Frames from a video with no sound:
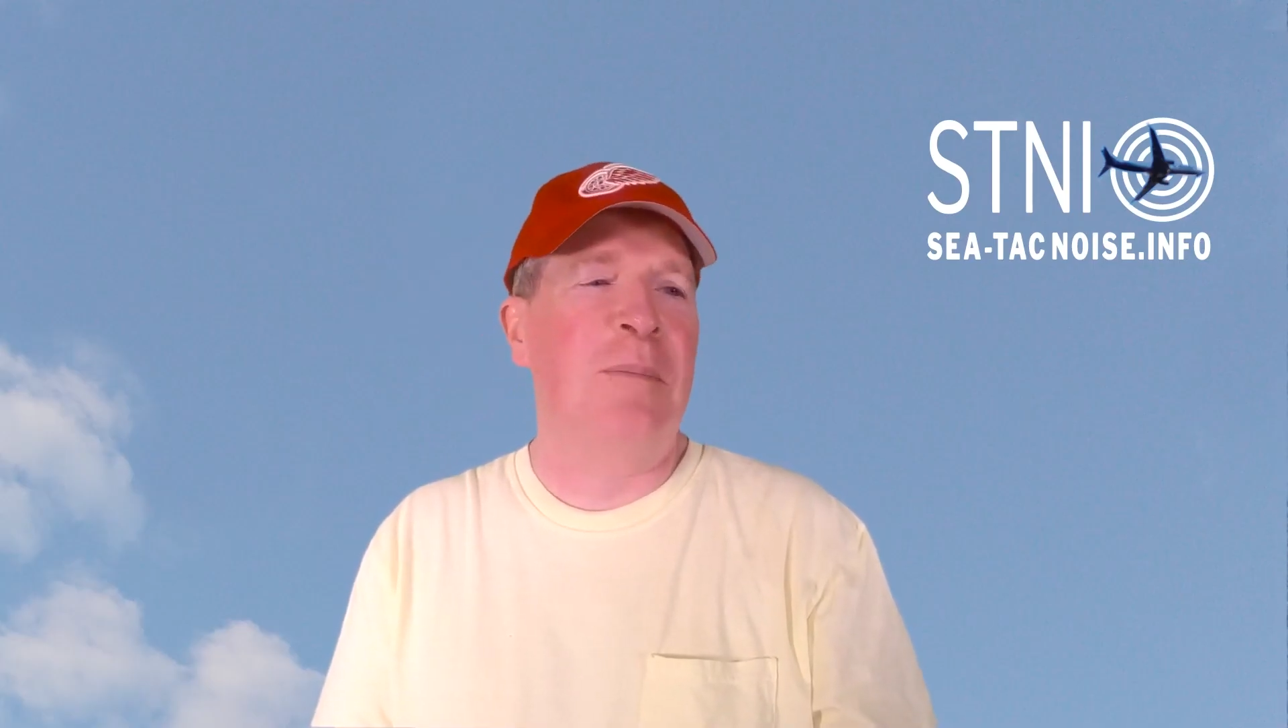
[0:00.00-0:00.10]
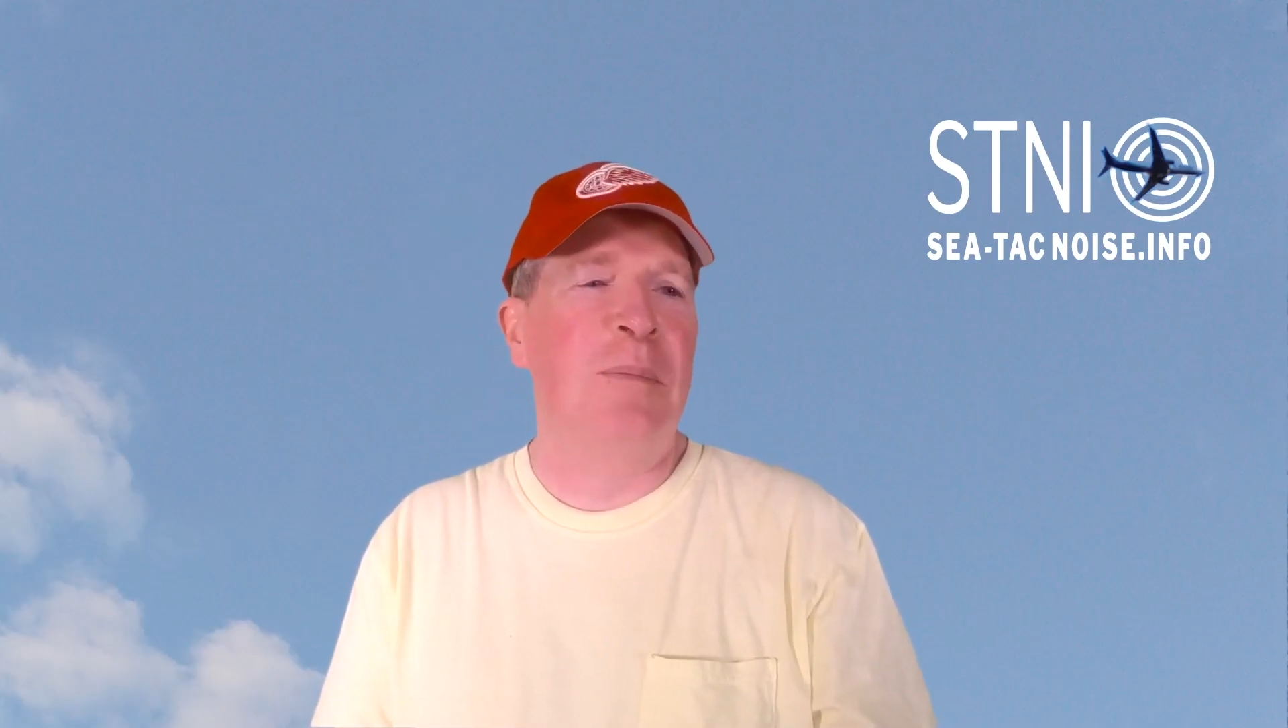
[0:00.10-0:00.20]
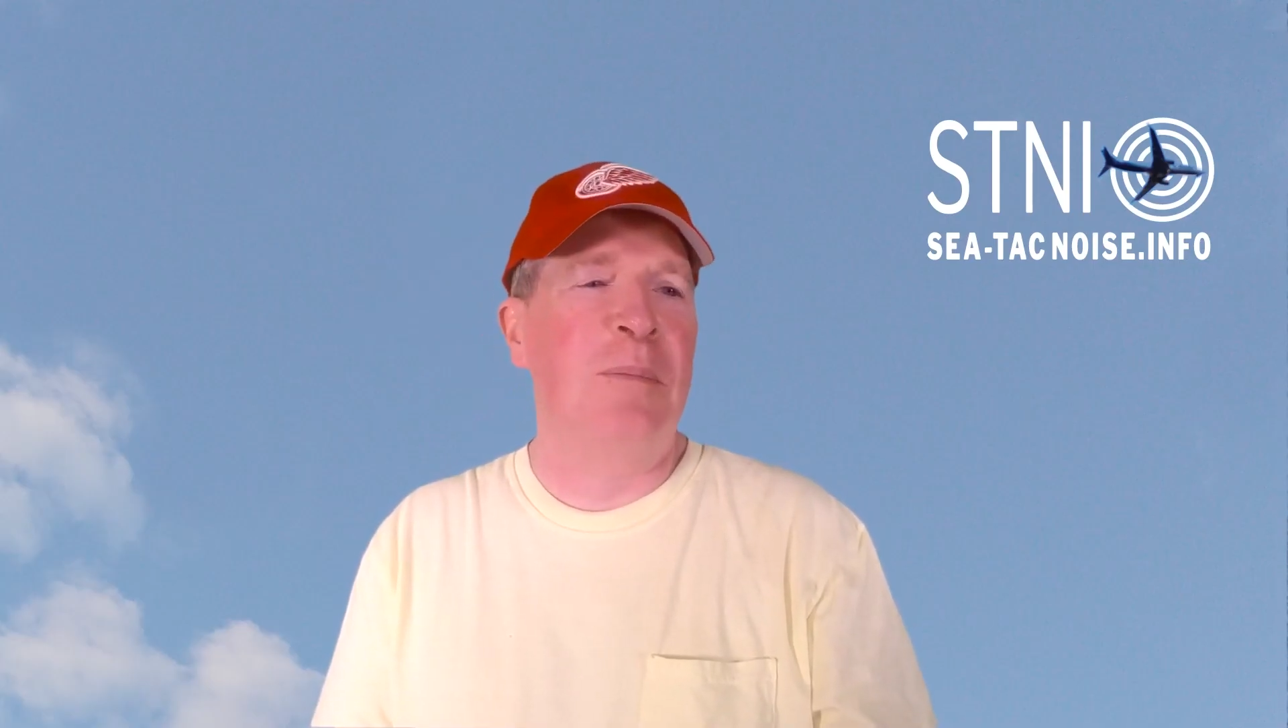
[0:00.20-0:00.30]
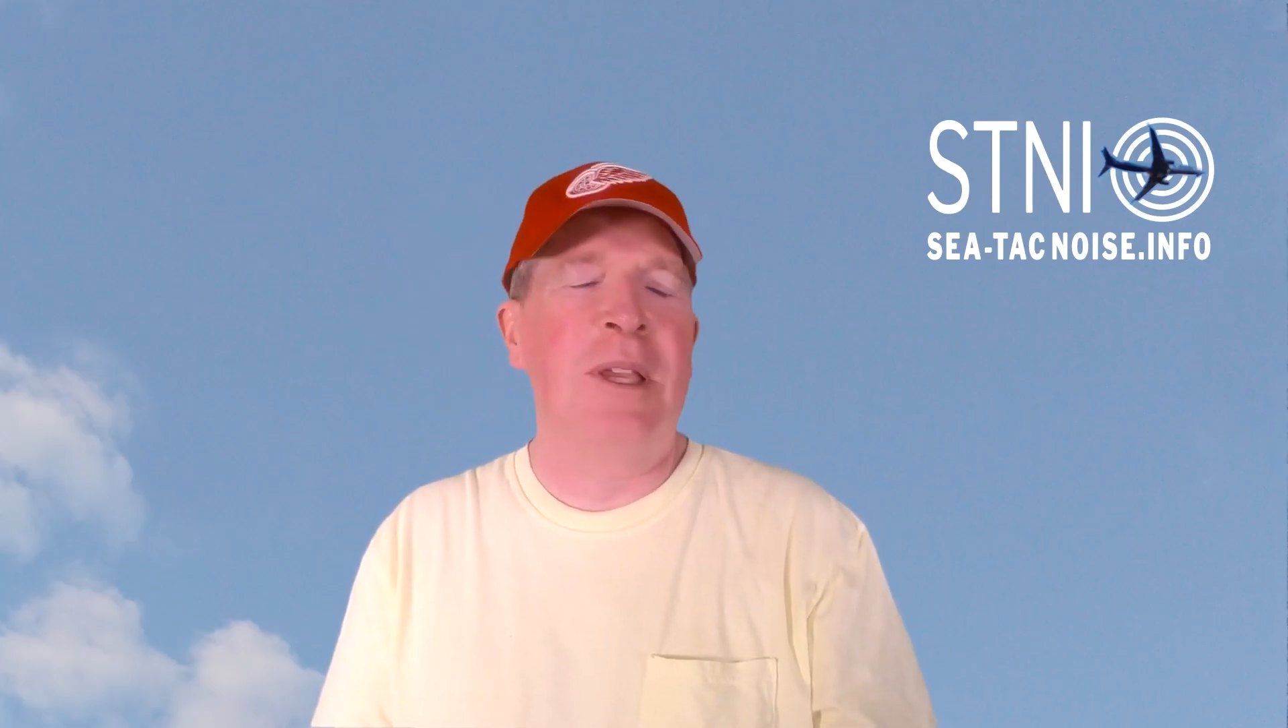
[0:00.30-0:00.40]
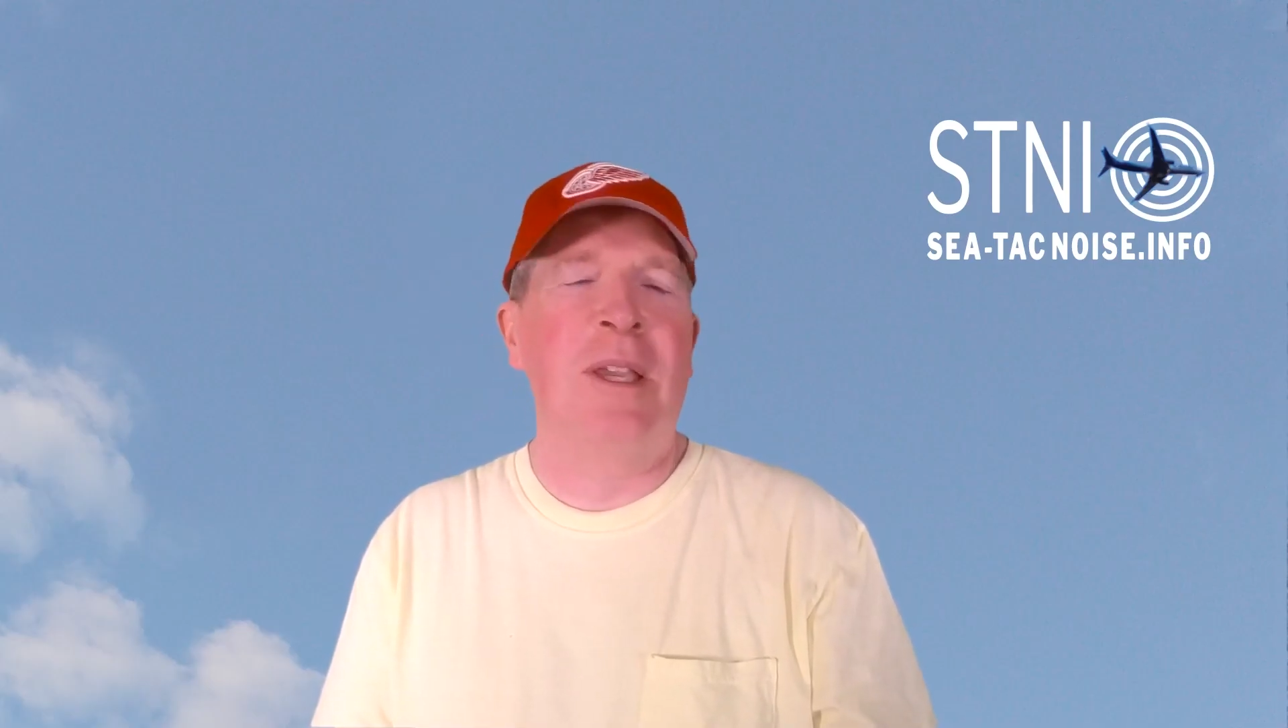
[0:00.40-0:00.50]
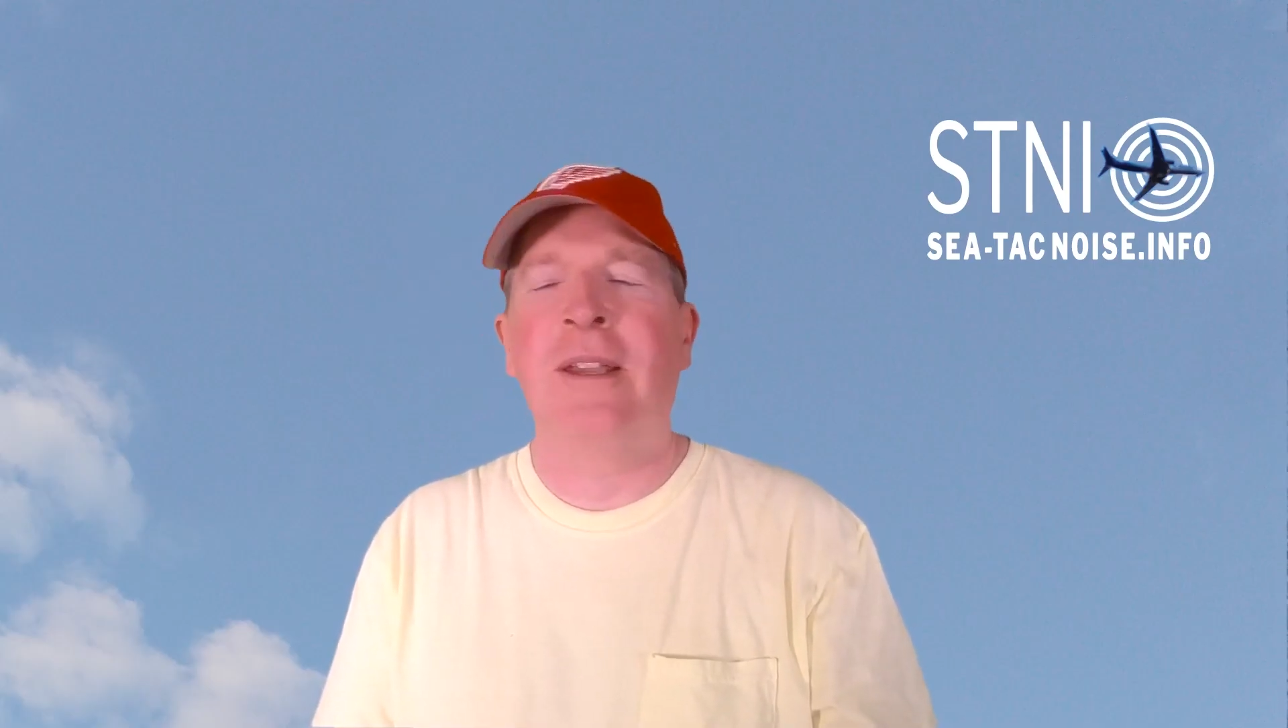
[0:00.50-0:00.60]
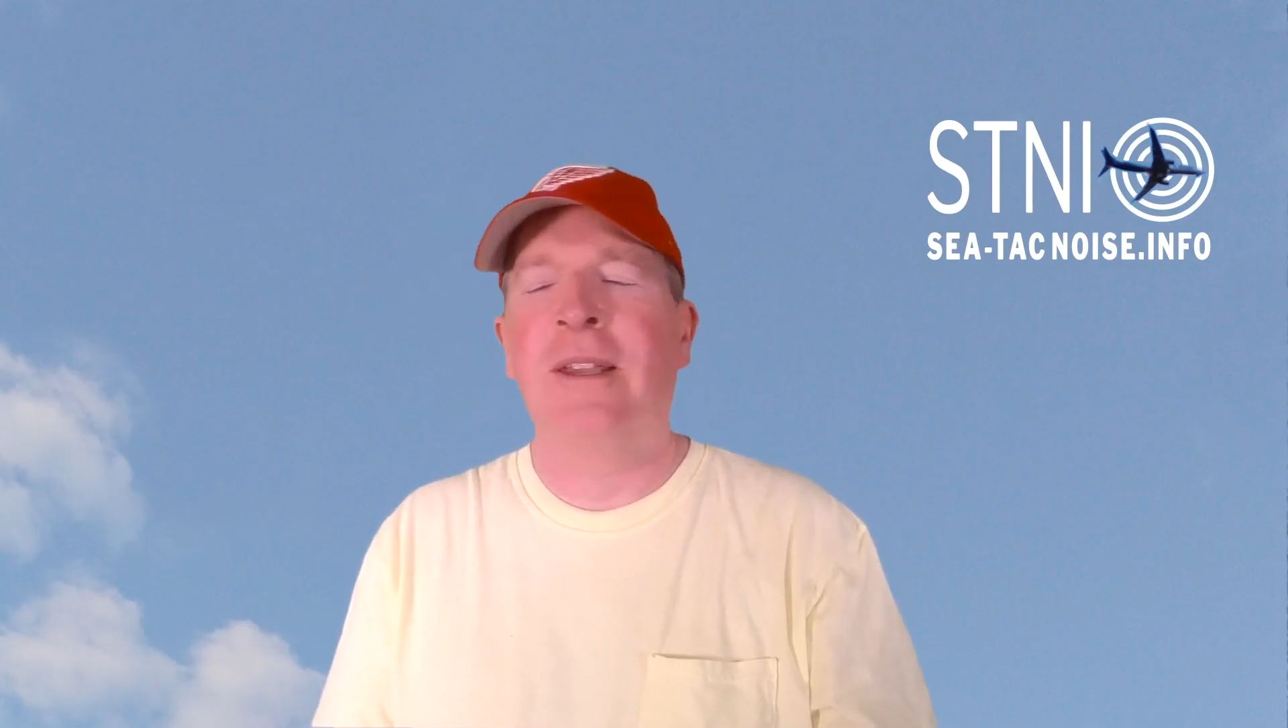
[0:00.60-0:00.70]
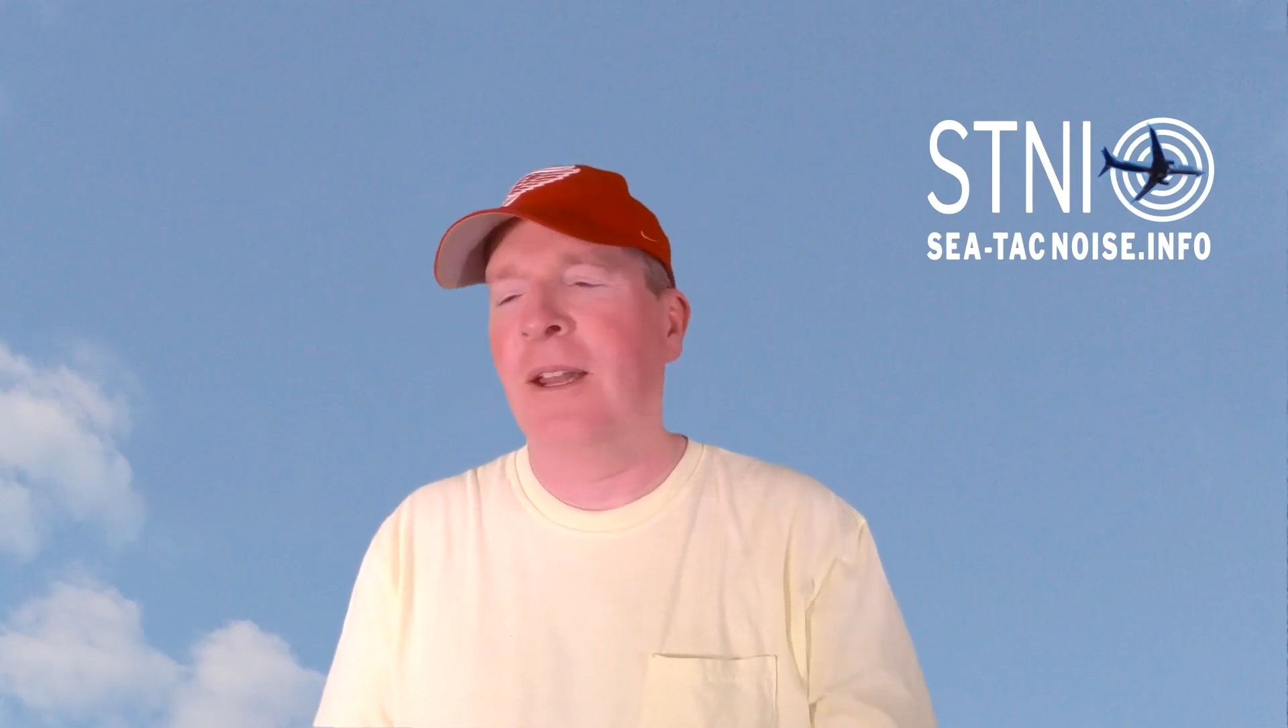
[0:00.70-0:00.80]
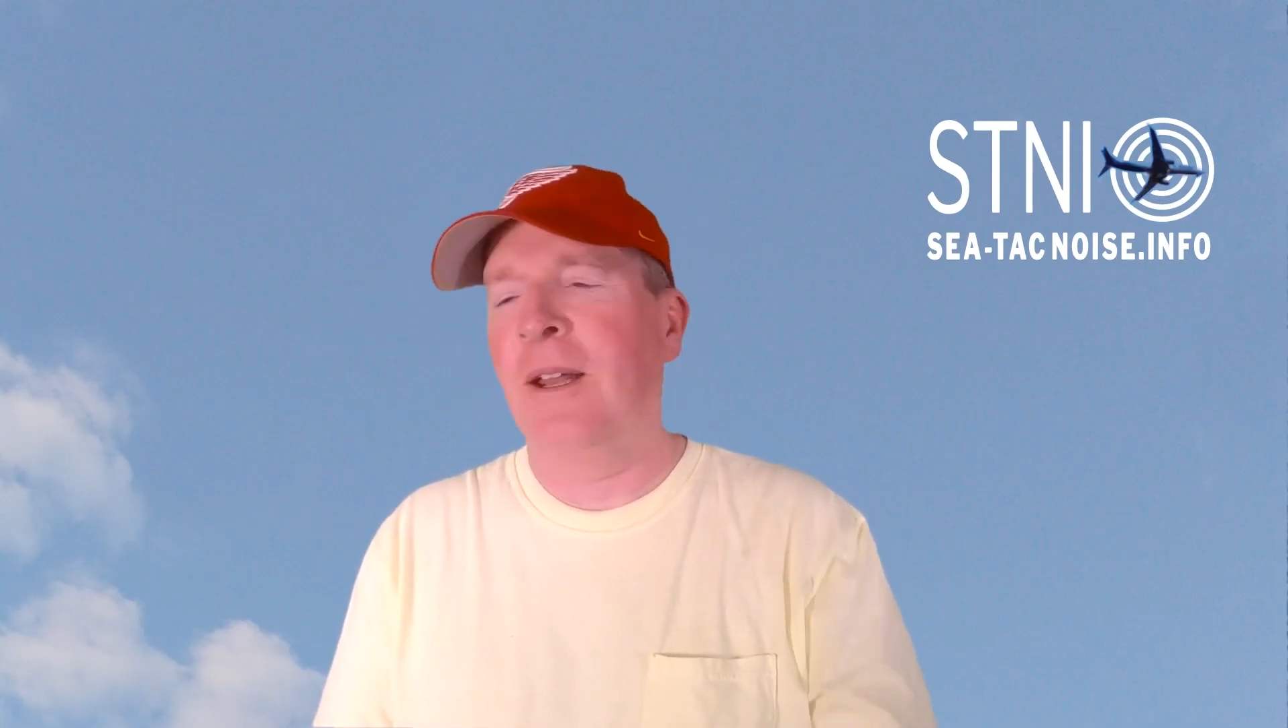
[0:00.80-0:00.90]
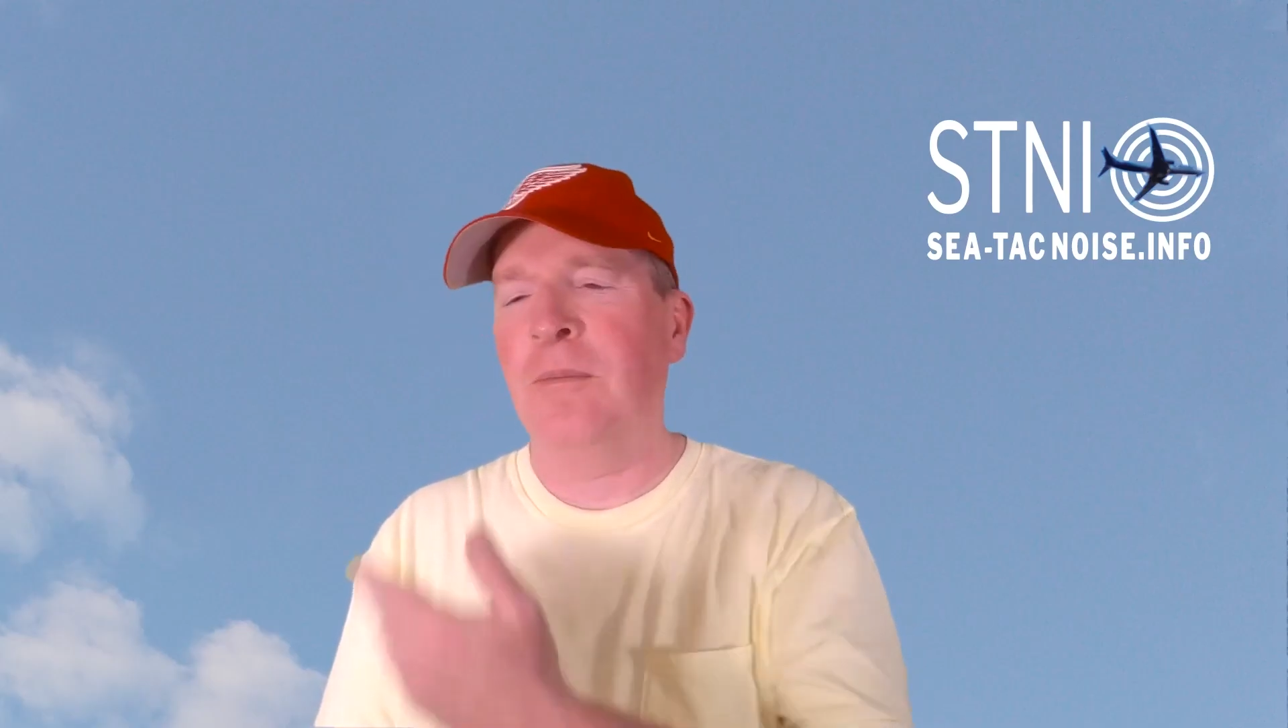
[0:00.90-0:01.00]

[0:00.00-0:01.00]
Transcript: to be,